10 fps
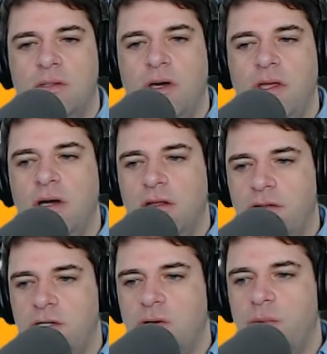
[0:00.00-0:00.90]
So I think all of
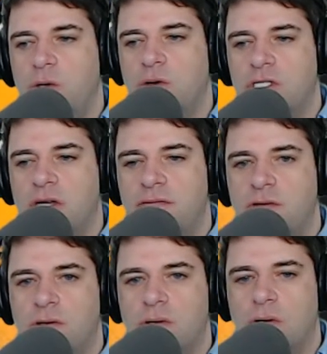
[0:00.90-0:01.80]
these OpenCore stuffs
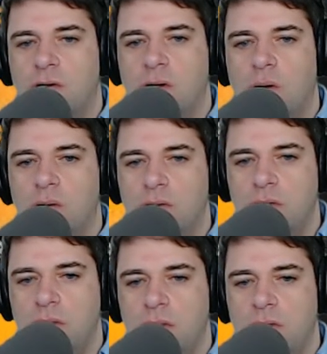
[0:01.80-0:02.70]
are
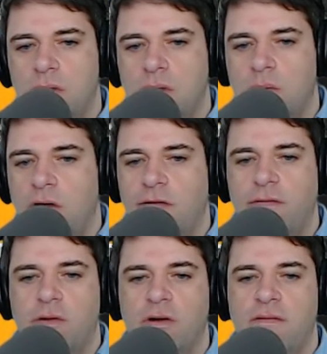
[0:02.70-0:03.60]
old. We have a
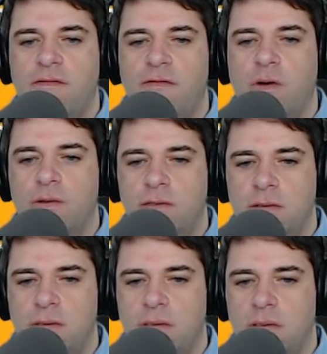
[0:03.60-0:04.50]
4-volt
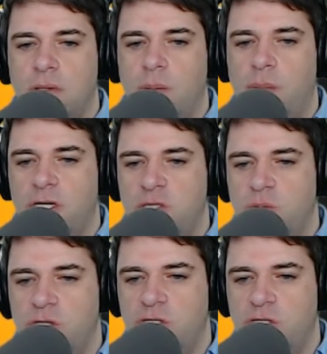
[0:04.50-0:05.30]
bus switch